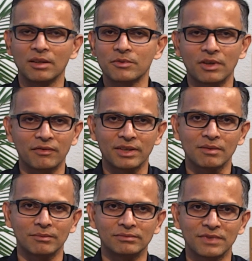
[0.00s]
solving
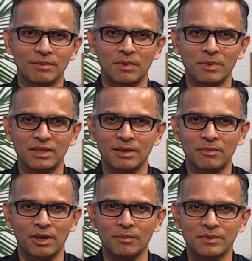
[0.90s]
some amazing
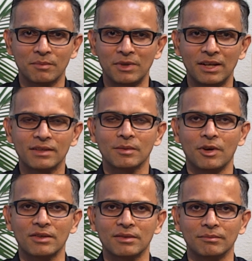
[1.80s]
problems and building some
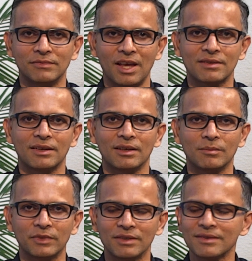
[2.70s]
awesome, lasting companies.